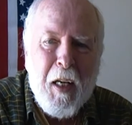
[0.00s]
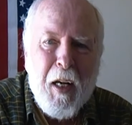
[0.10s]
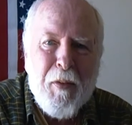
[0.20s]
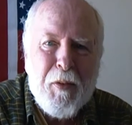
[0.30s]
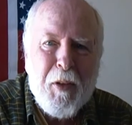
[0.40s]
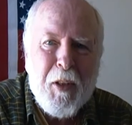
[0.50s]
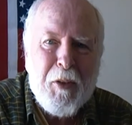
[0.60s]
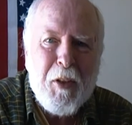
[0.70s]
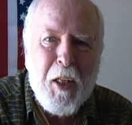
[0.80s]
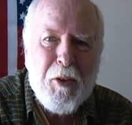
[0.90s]
after the
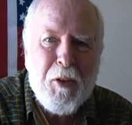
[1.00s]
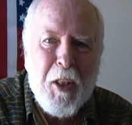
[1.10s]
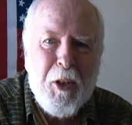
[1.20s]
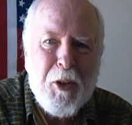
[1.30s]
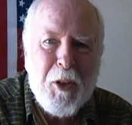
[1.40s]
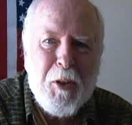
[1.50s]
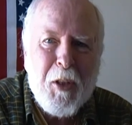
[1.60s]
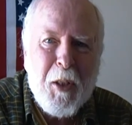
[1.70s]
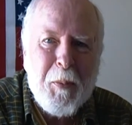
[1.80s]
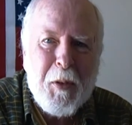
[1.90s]
assassination
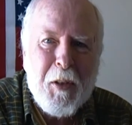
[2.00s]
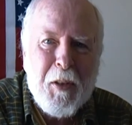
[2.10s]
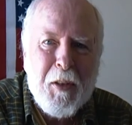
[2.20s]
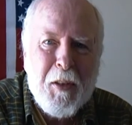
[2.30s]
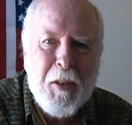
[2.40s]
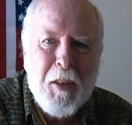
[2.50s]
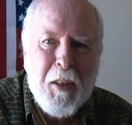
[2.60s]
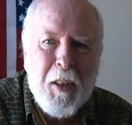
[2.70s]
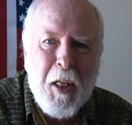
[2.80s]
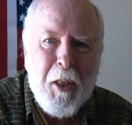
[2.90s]
attempt
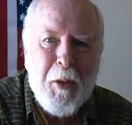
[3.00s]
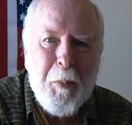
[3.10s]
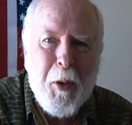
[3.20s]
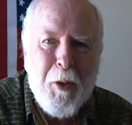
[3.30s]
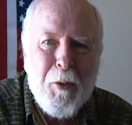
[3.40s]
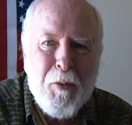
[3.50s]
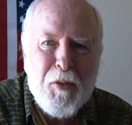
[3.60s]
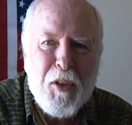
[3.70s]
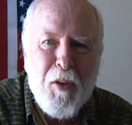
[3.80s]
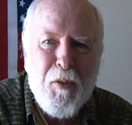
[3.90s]
and the murder
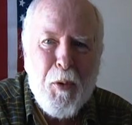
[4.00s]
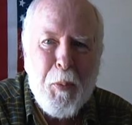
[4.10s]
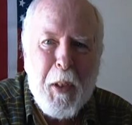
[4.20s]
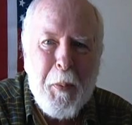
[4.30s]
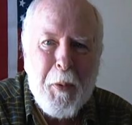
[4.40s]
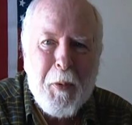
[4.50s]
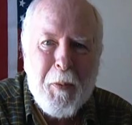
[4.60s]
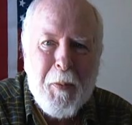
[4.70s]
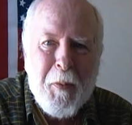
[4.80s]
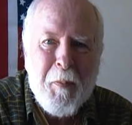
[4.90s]
of several
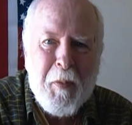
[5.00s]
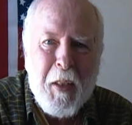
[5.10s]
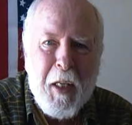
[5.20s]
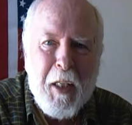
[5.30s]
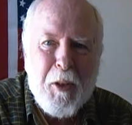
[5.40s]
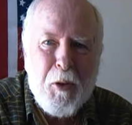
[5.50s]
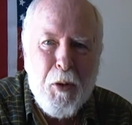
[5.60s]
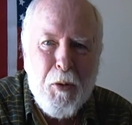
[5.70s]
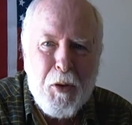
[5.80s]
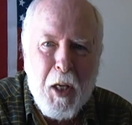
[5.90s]
people in
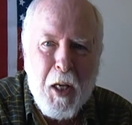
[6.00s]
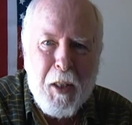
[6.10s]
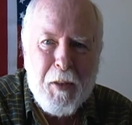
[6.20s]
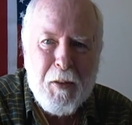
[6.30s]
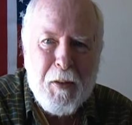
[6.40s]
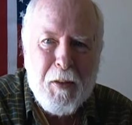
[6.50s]
Tucson,